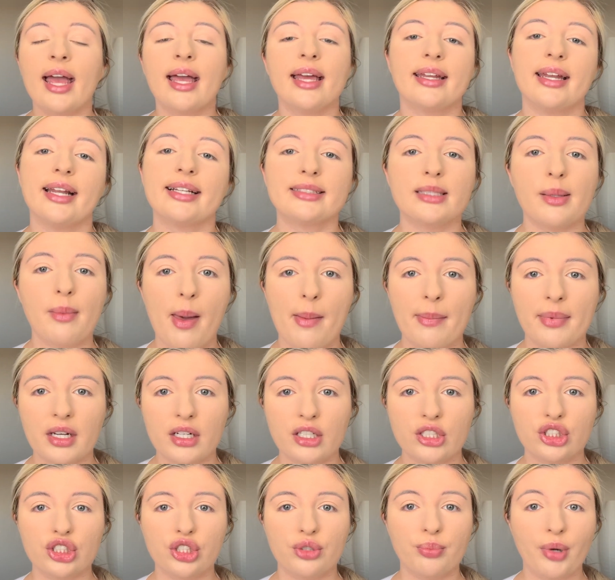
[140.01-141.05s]
Next up, I'm gonna
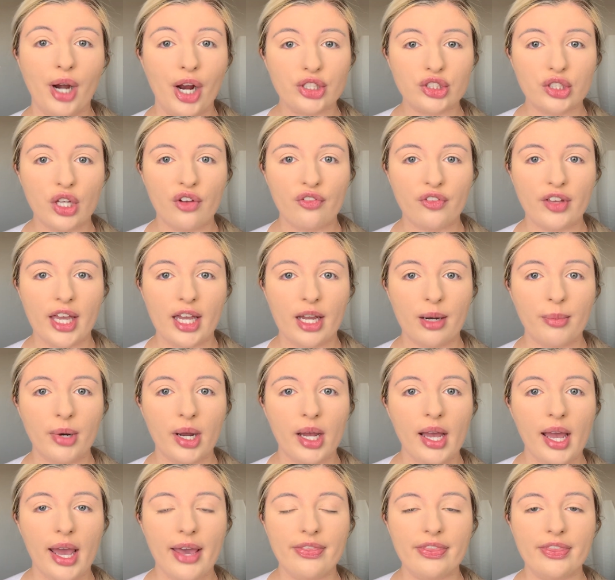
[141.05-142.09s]
do brows off
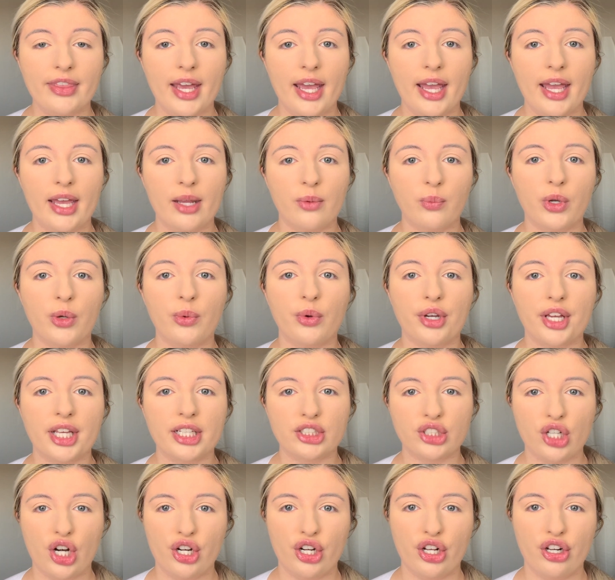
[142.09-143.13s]
camera and then we will get
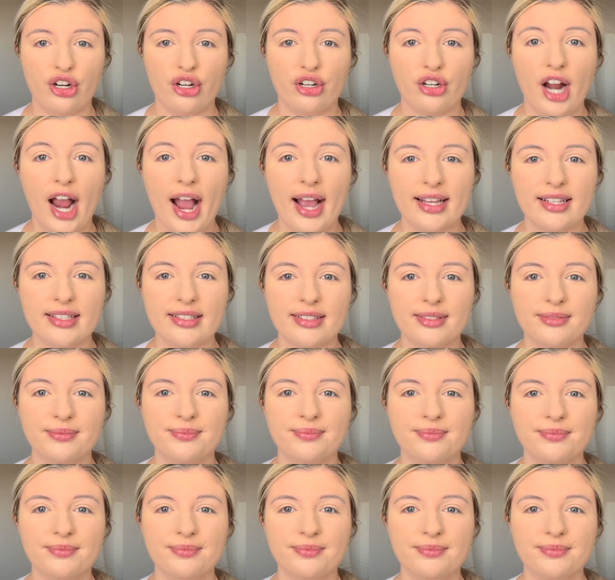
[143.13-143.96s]
started on our eyes.